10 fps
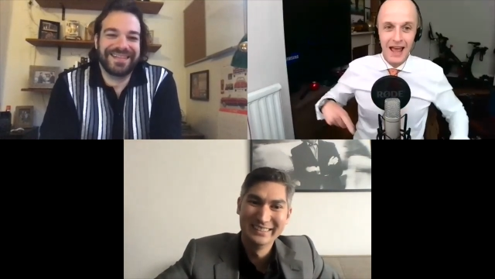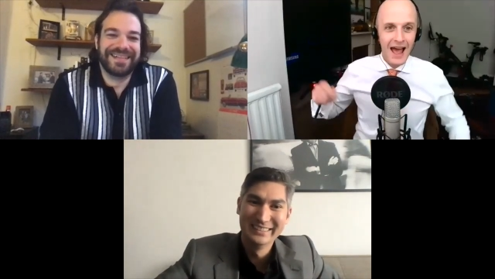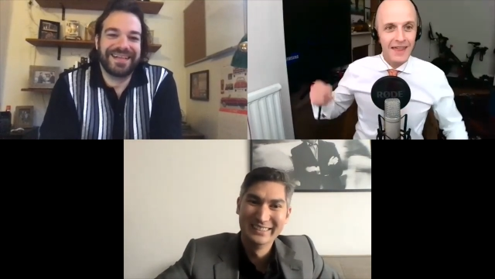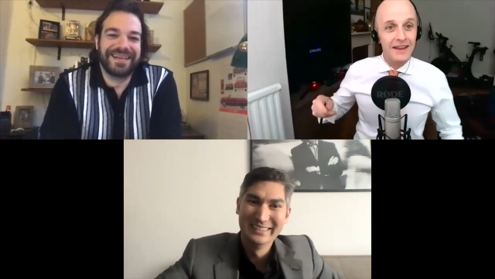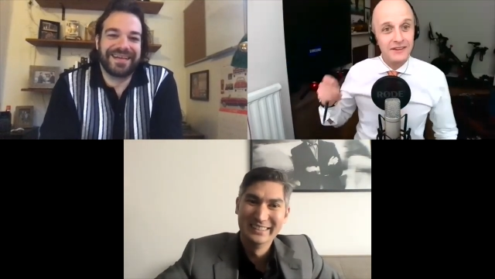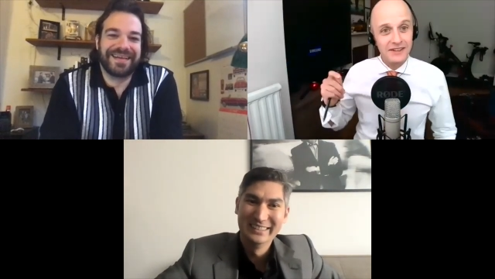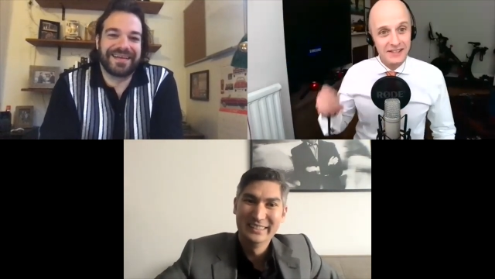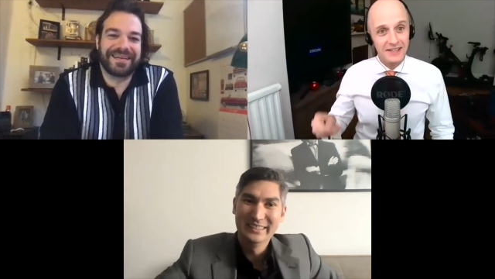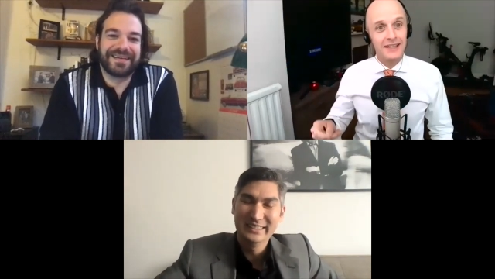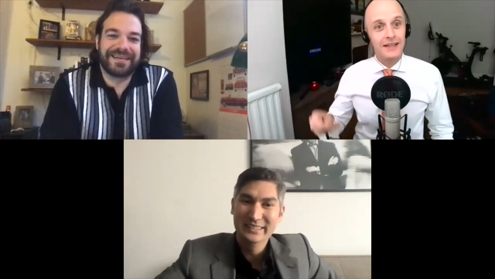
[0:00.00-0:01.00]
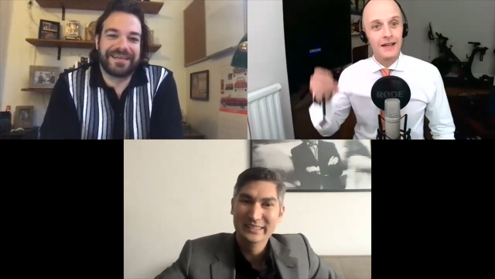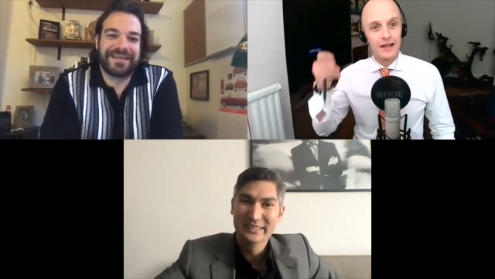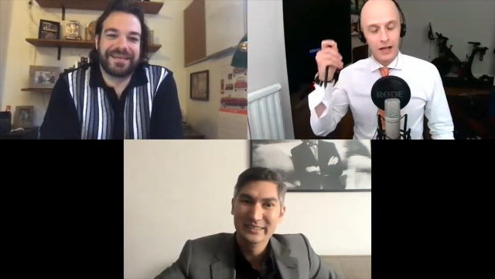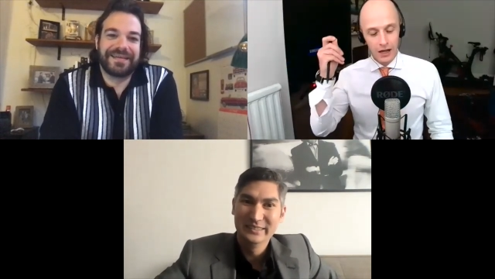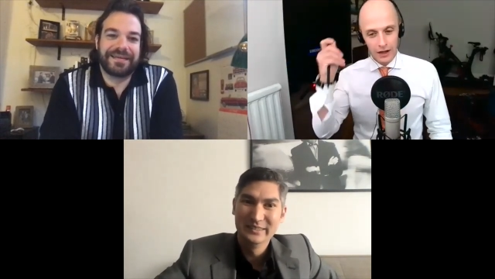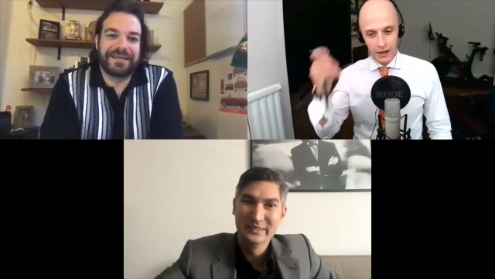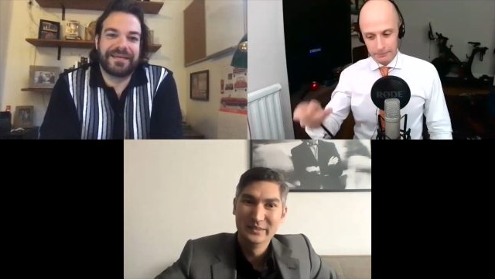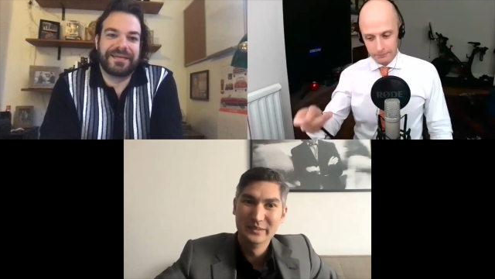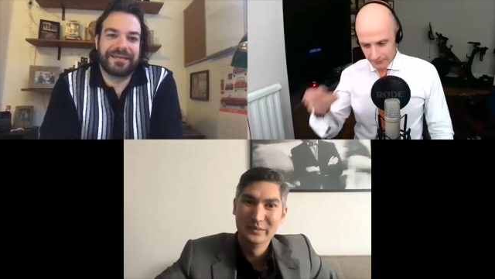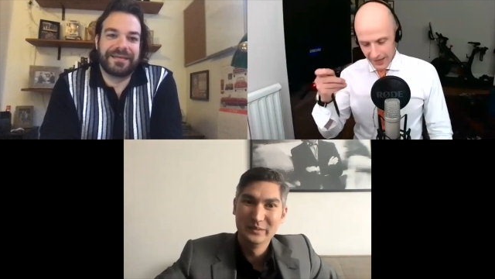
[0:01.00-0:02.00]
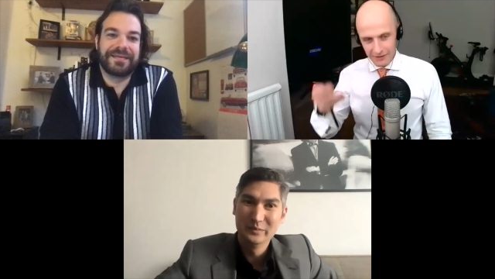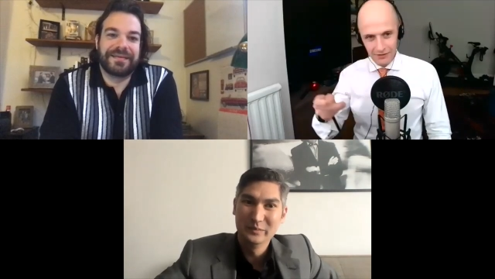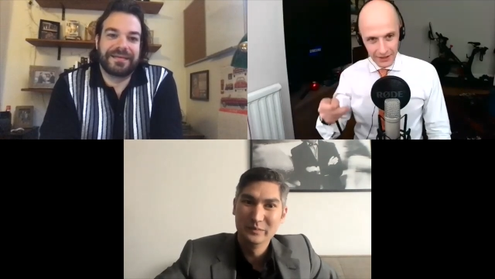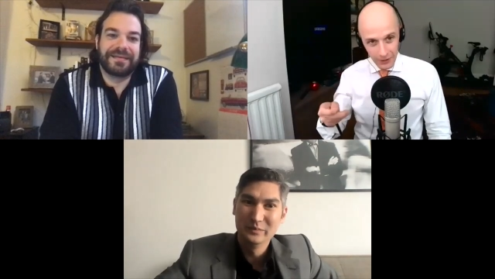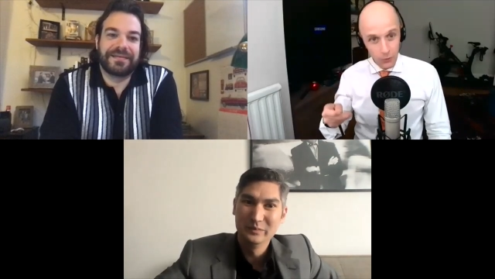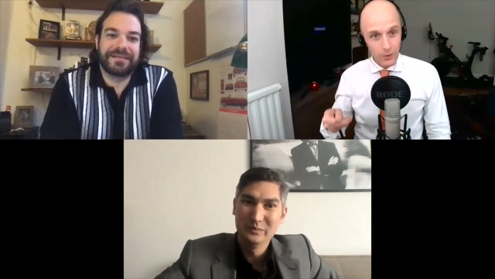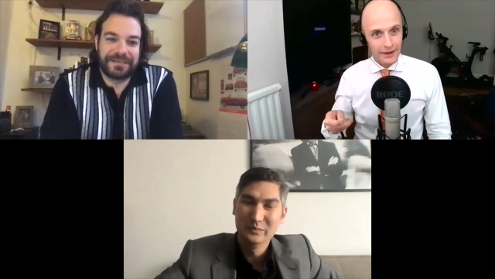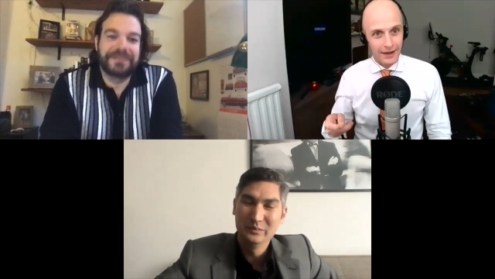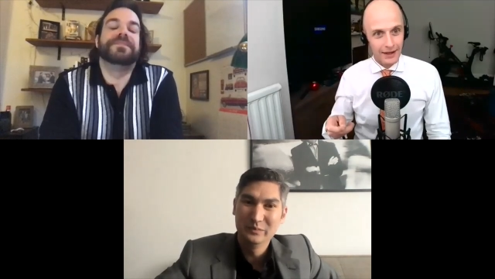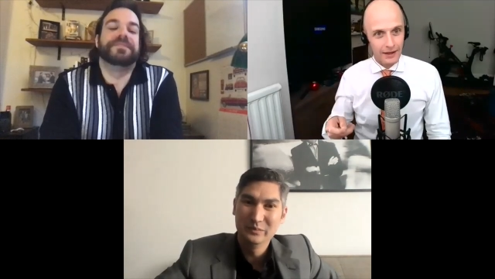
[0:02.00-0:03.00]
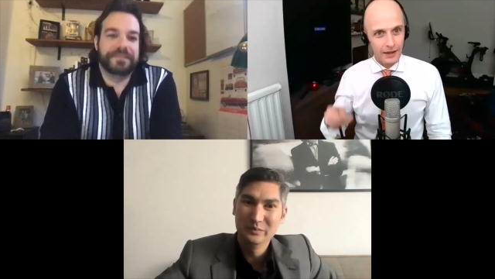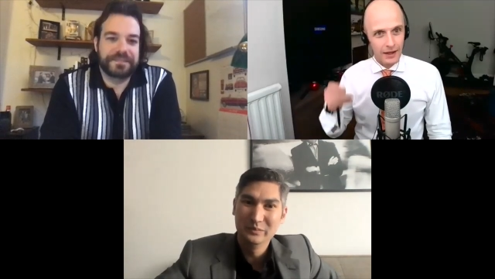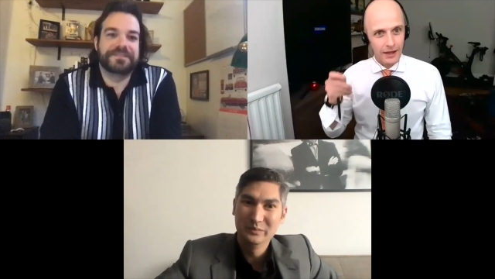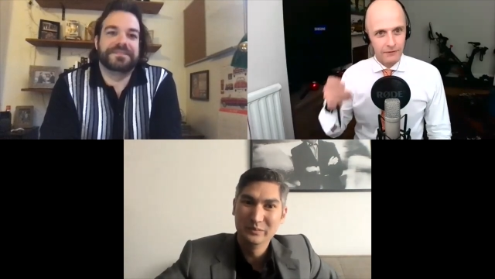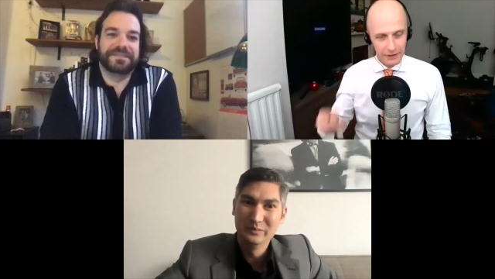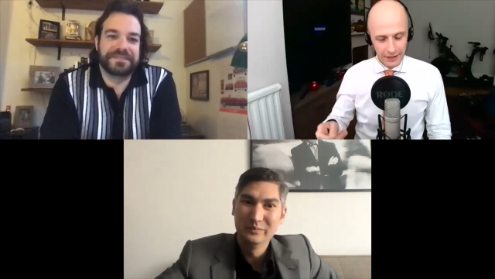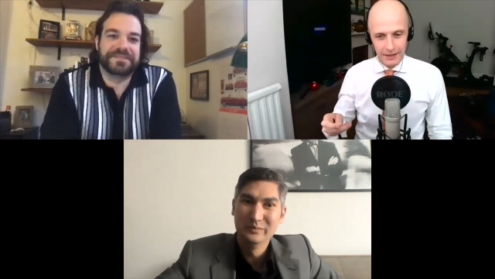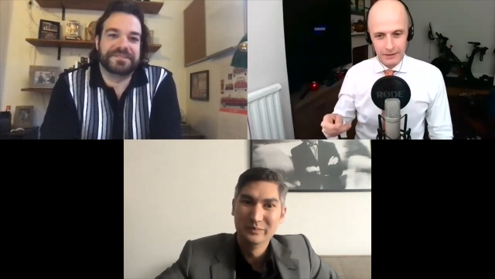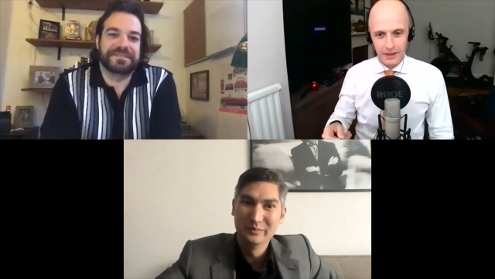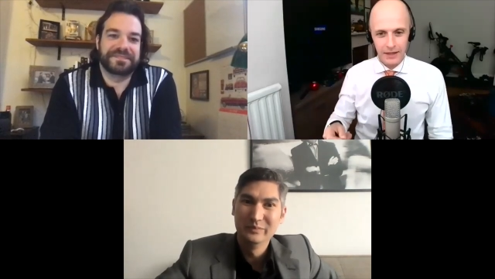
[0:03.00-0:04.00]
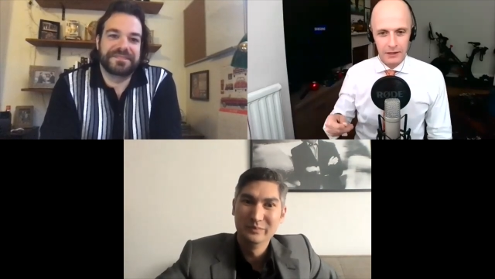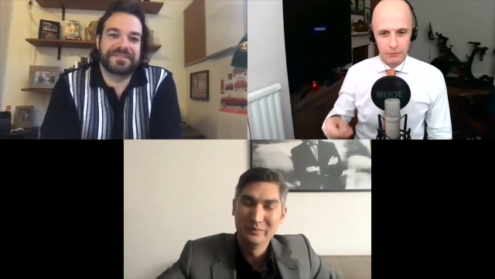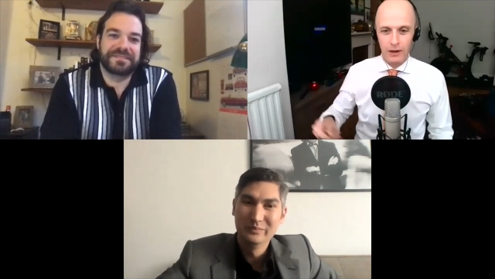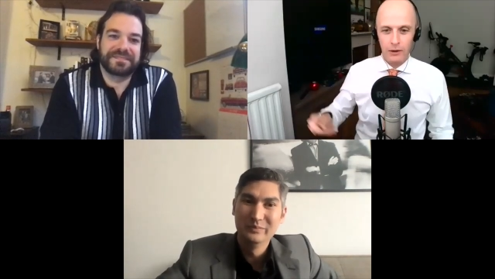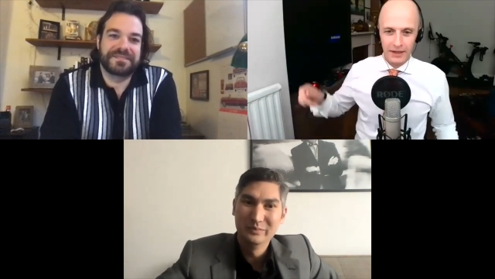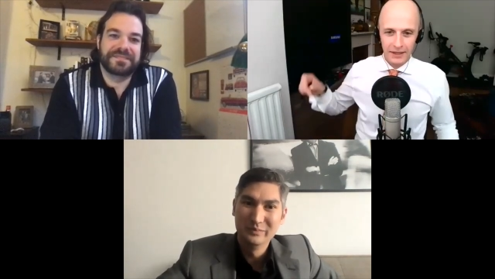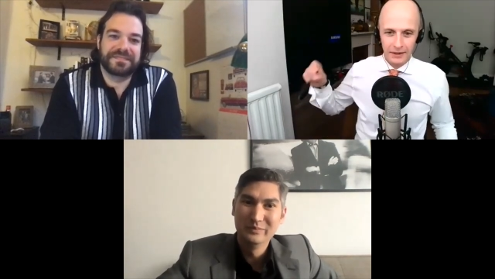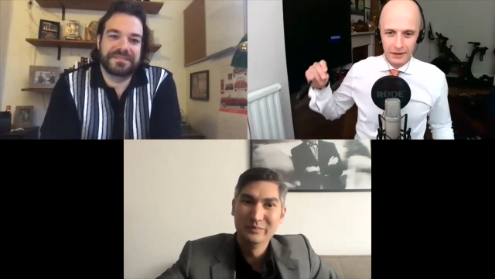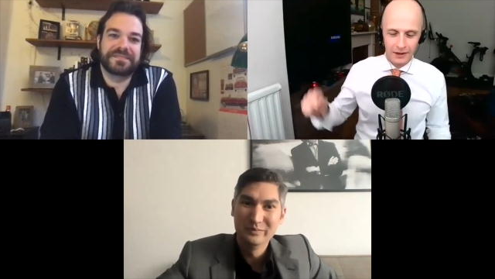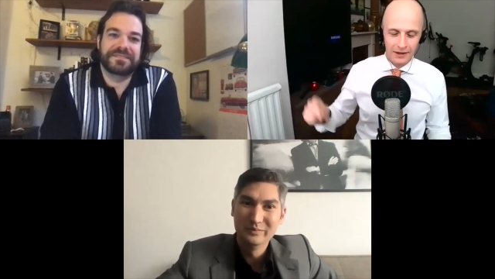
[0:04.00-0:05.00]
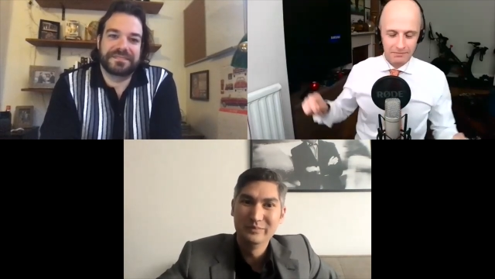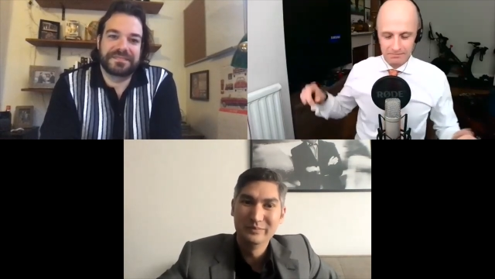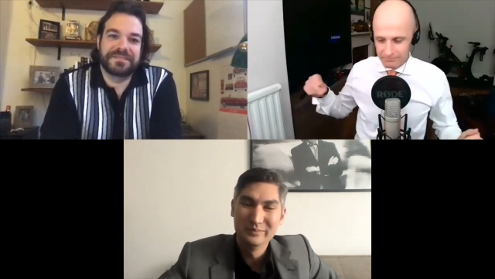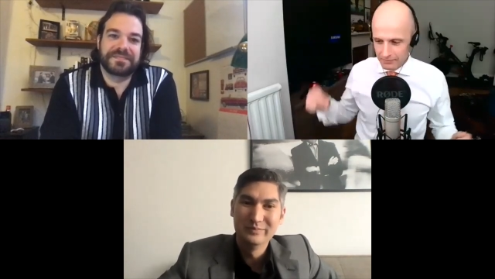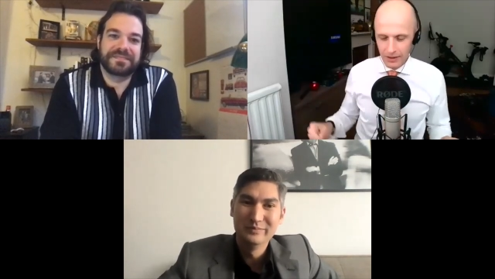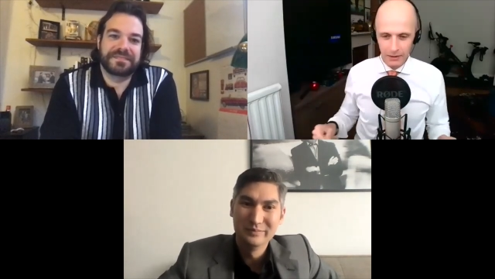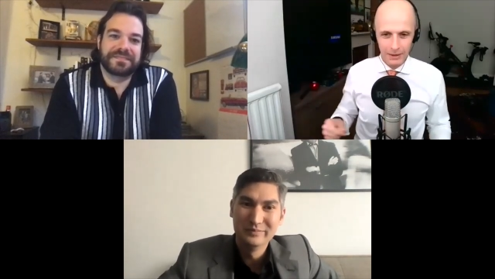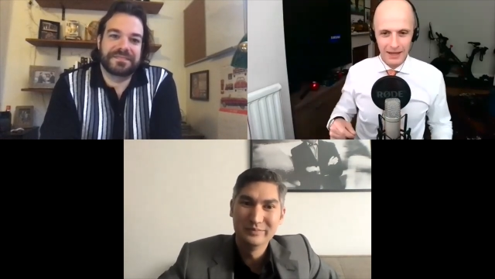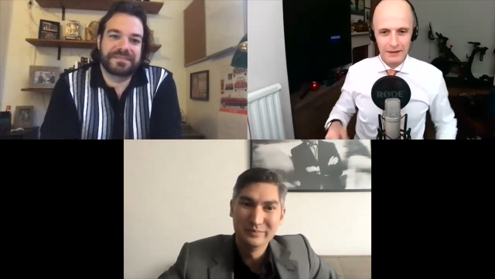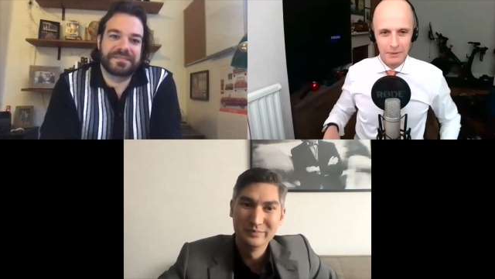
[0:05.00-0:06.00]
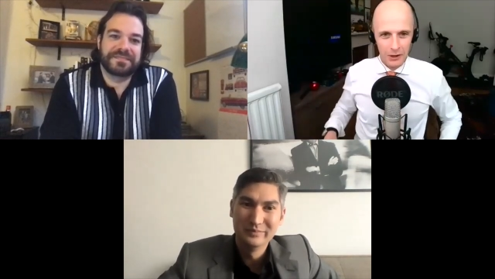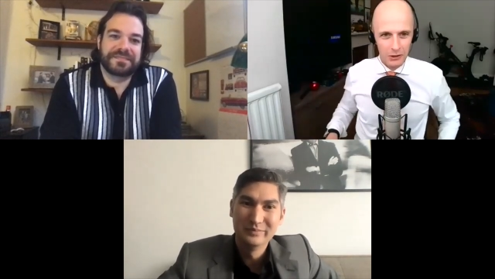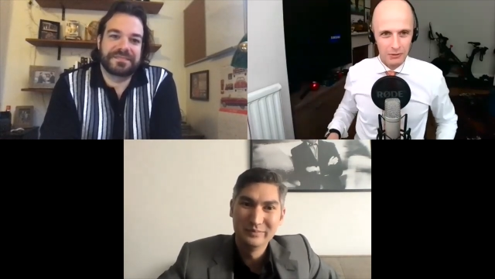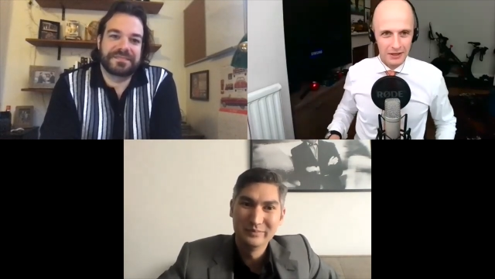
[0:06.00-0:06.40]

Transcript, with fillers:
Speaker 1: And then you see um, Henry Hill wear that same mm-hmm. as well when he's like uh, playing poker with the